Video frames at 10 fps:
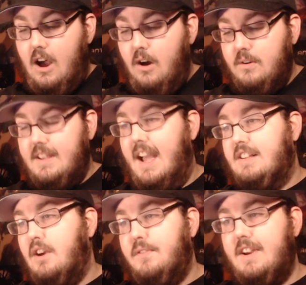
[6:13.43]
Oh, yeah,
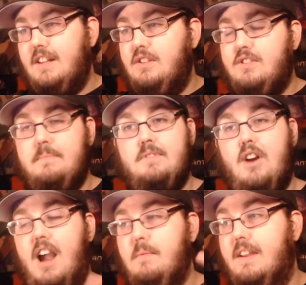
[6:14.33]
don't forget to
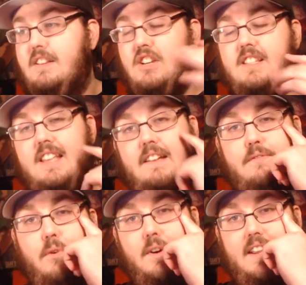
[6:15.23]
subscribe. We just hit
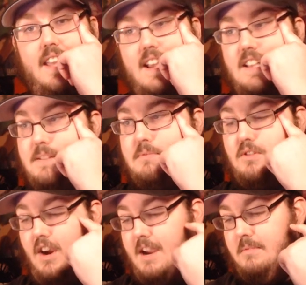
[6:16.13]
40k
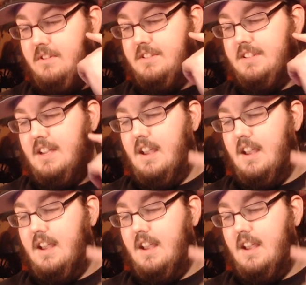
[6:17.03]
subscribers.